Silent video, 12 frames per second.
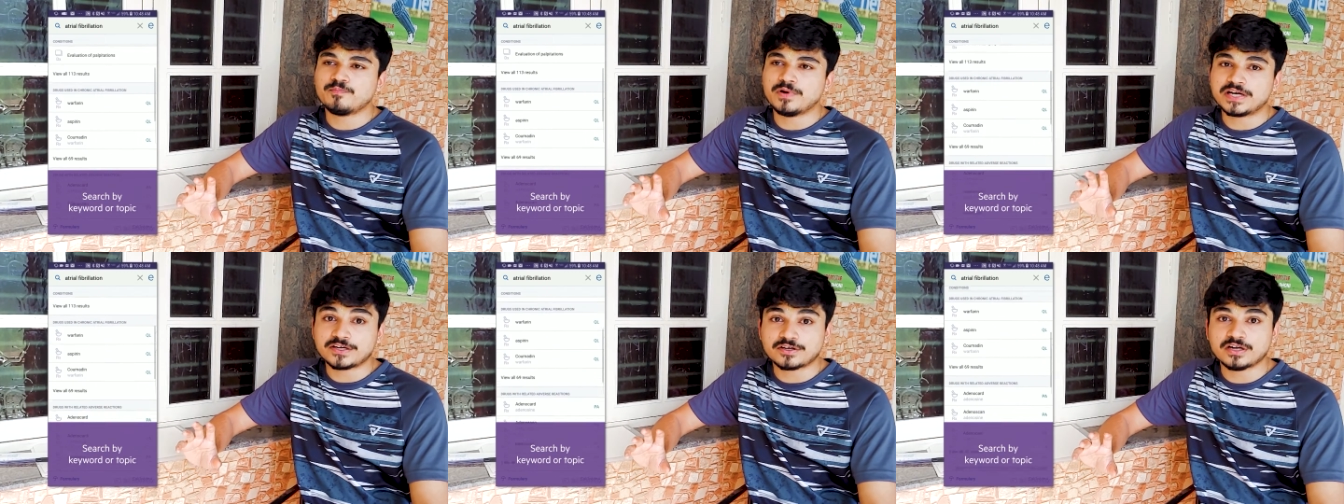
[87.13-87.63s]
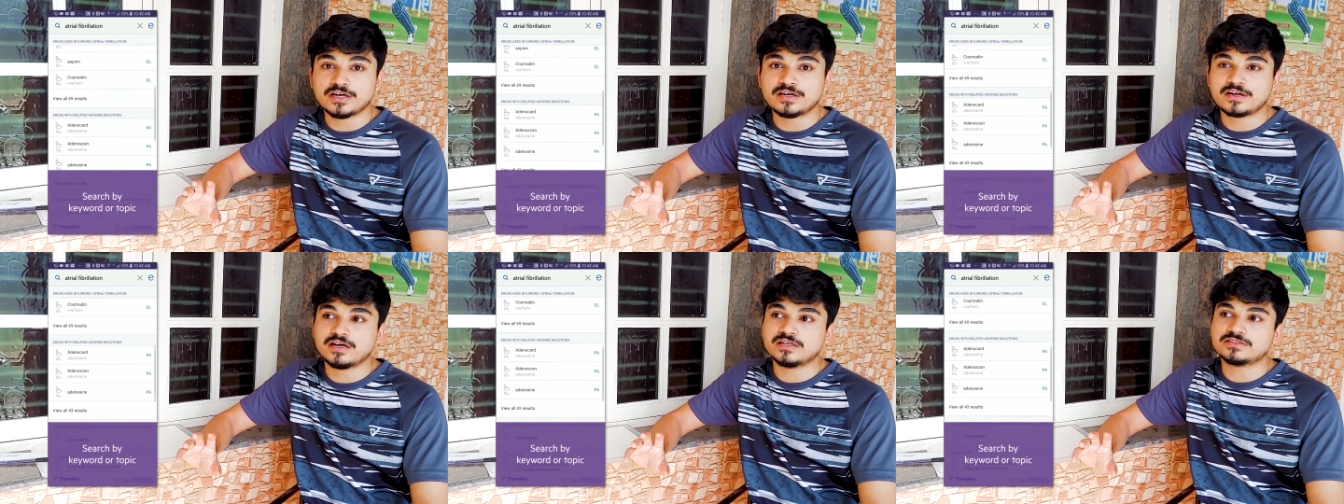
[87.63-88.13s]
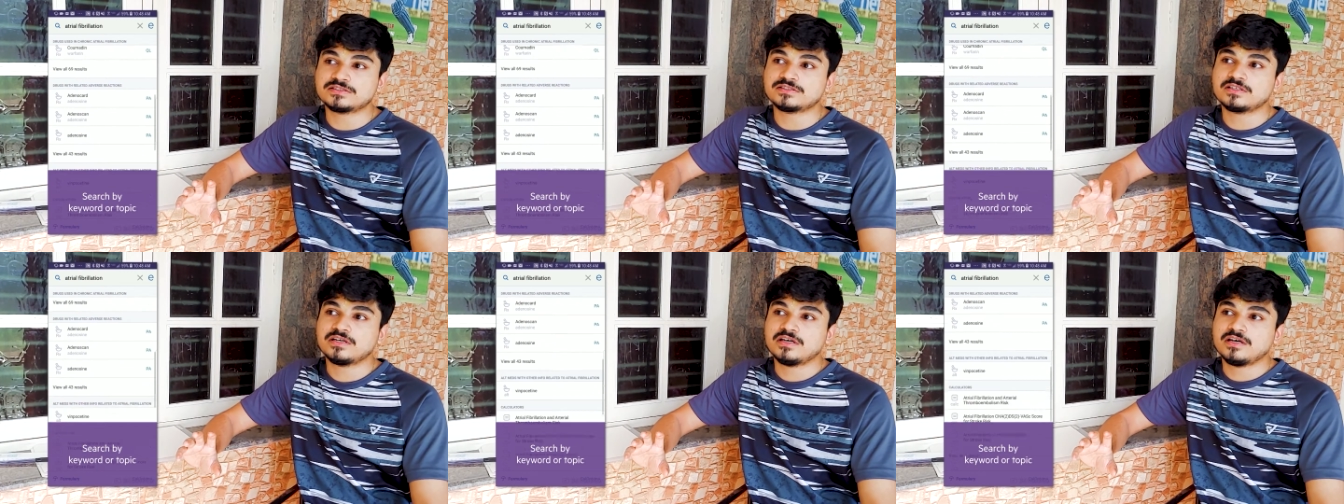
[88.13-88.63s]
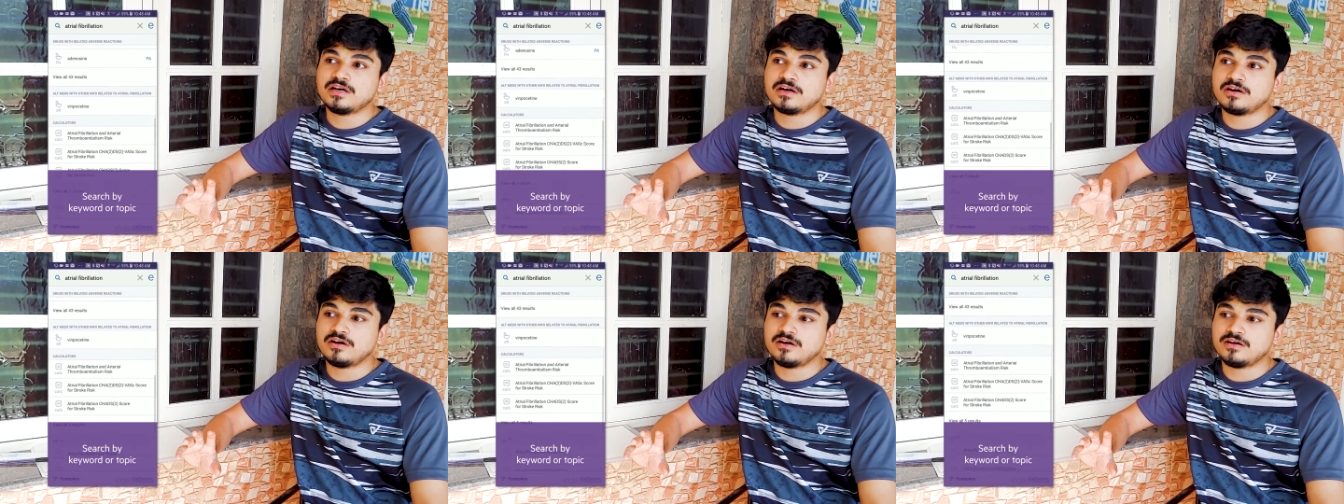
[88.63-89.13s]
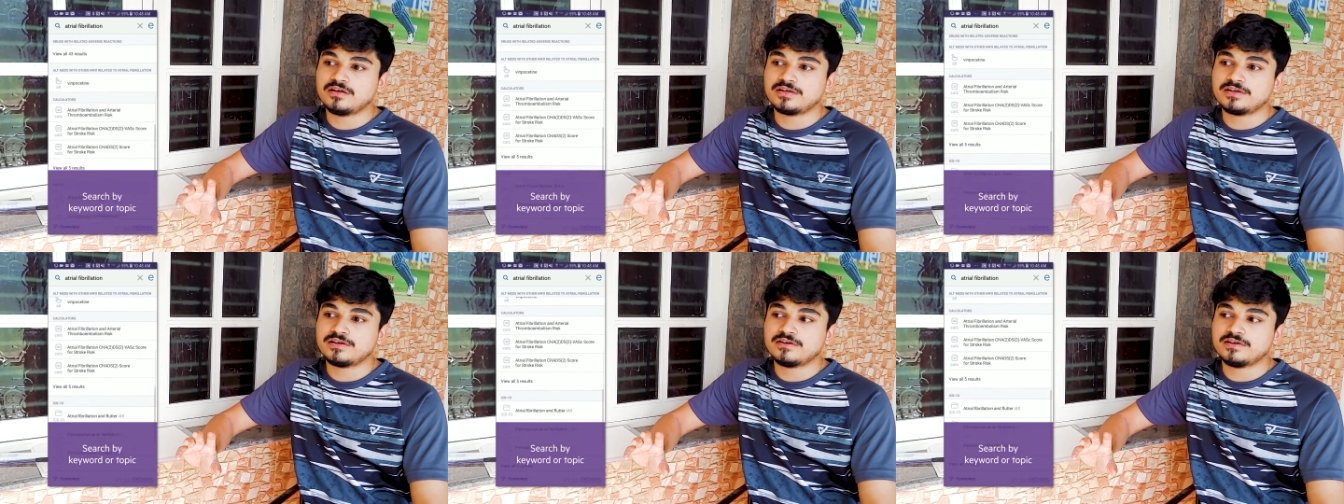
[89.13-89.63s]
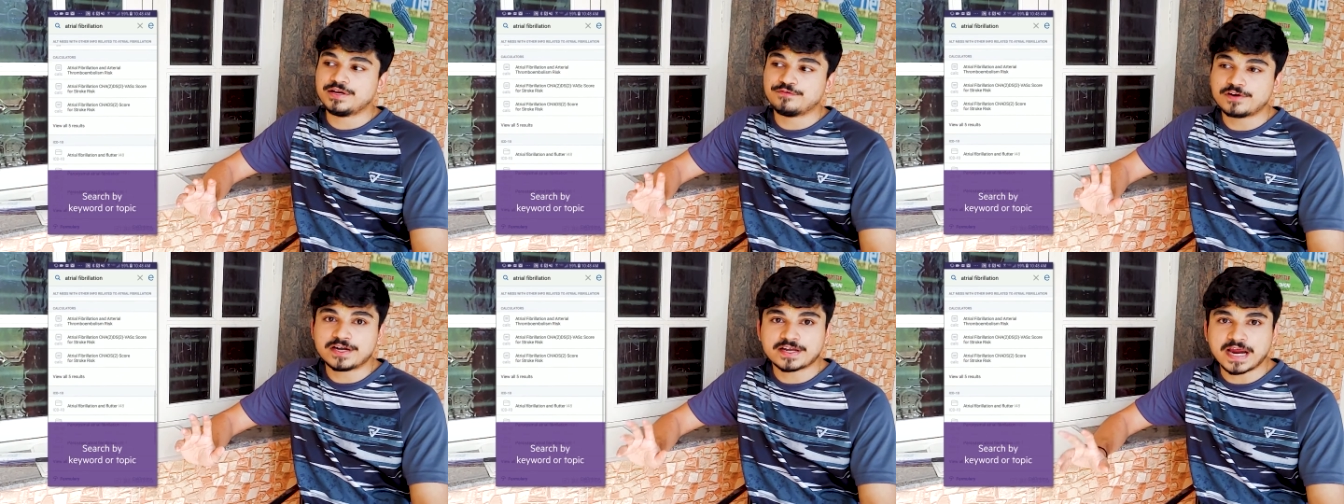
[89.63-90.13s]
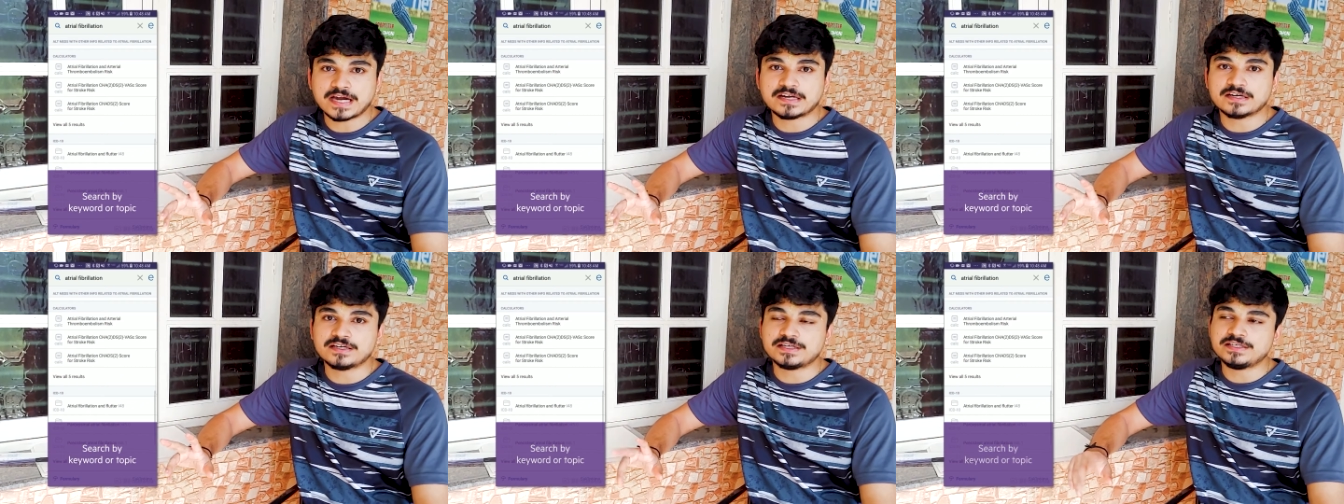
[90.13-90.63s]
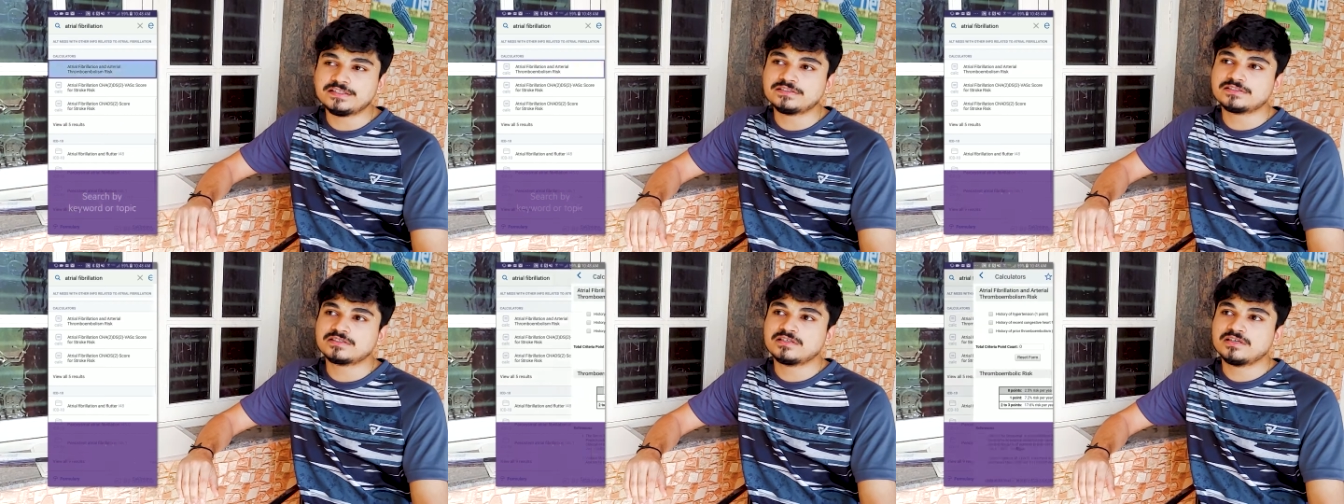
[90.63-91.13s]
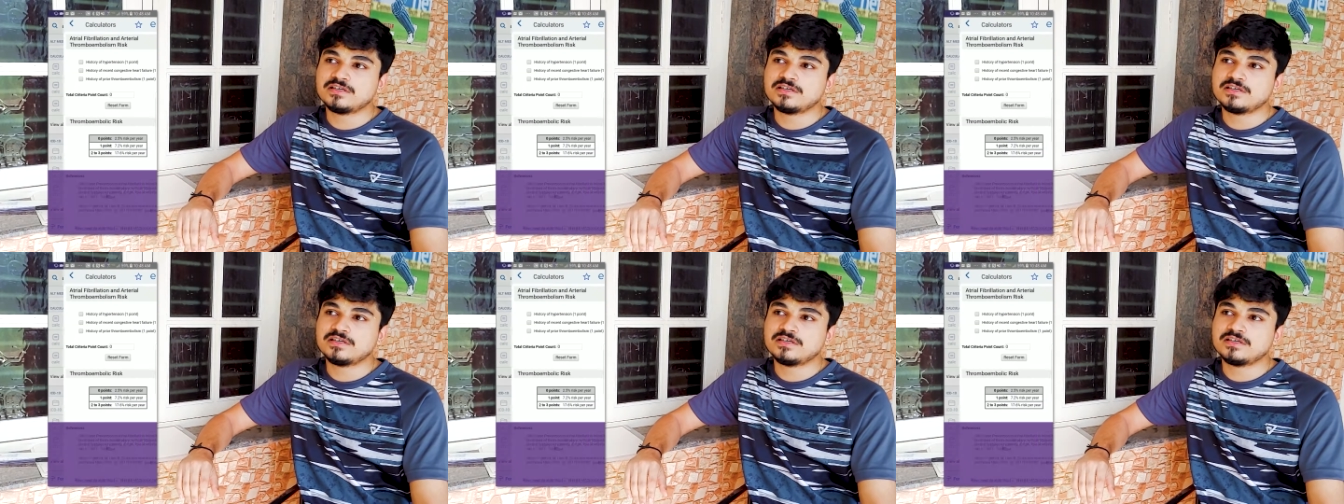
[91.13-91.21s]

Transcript: particular drugs uh, different categories